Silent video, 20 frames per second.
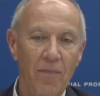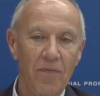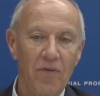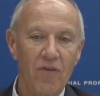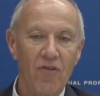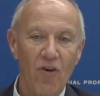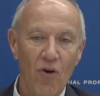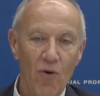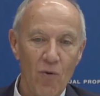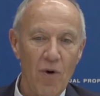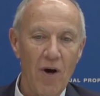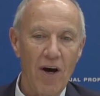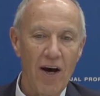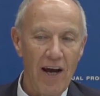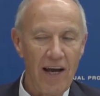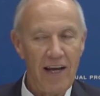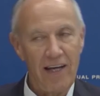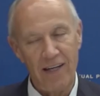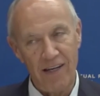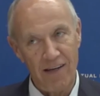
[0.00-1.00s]
So
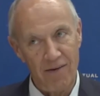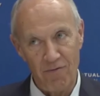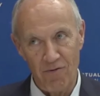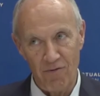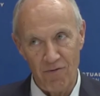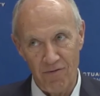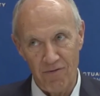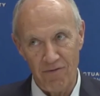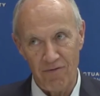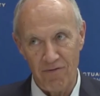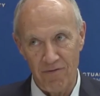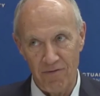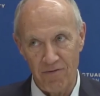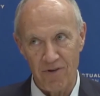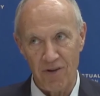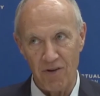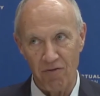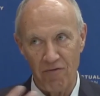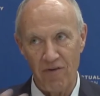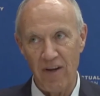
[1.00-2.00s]
I
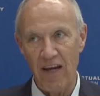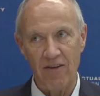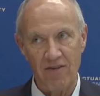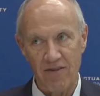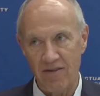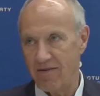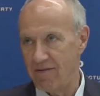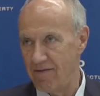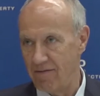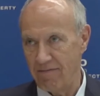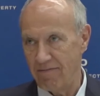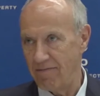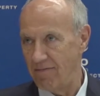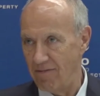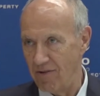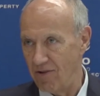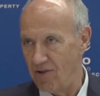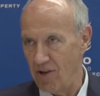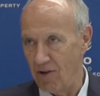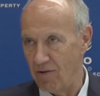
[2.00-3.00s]
confess
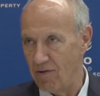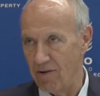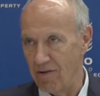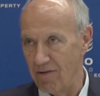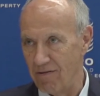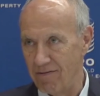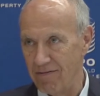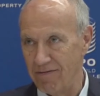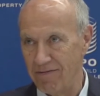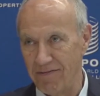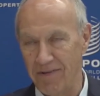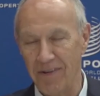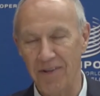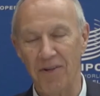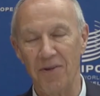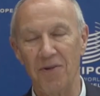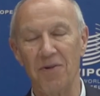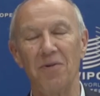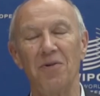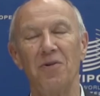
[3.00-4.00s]
zero,
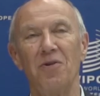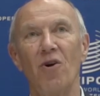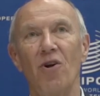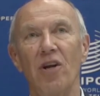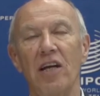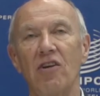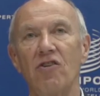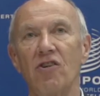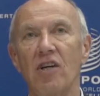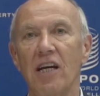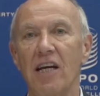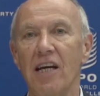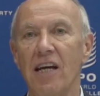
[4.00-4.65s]
you know, knowledge.